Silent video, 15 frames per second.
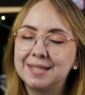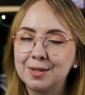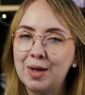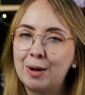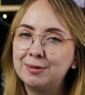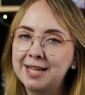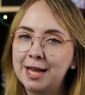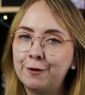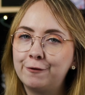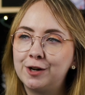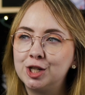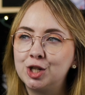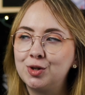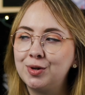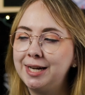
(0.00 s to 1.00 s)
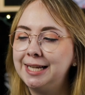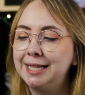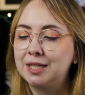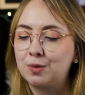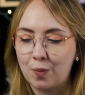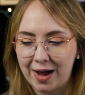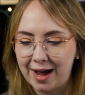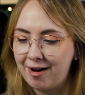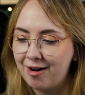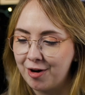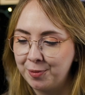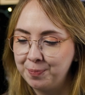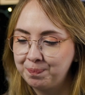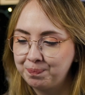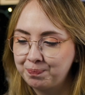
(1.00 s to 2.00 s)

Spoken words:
So that was kind of frustrating as well.